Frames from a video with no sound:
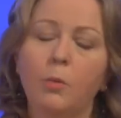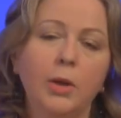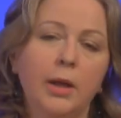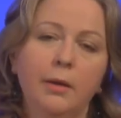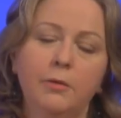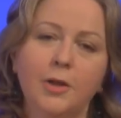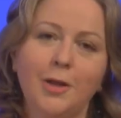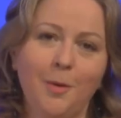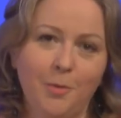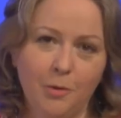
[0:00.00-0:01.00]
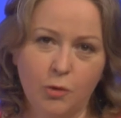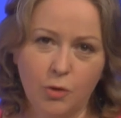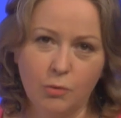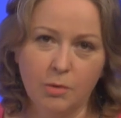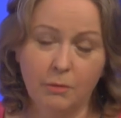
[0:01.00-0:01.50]
Whatever shape you
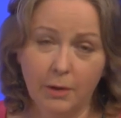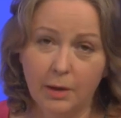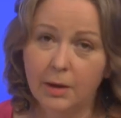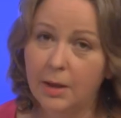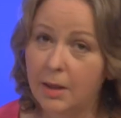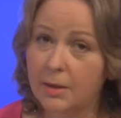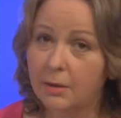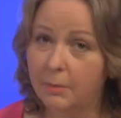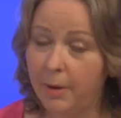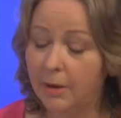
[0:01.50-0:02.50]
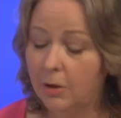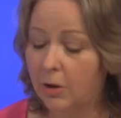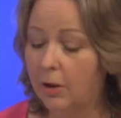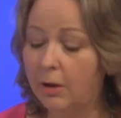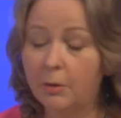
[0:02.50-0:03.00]
choose really doesn't matter.
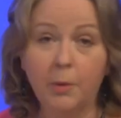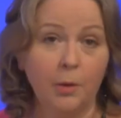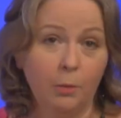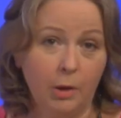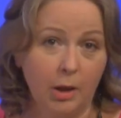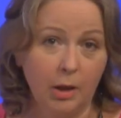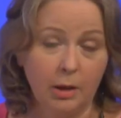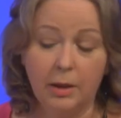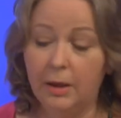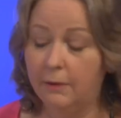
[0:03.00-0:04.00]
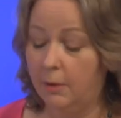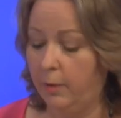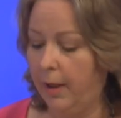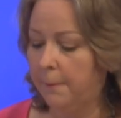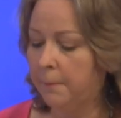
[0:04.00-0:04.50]
It will work either
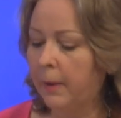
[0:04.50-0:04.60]
way.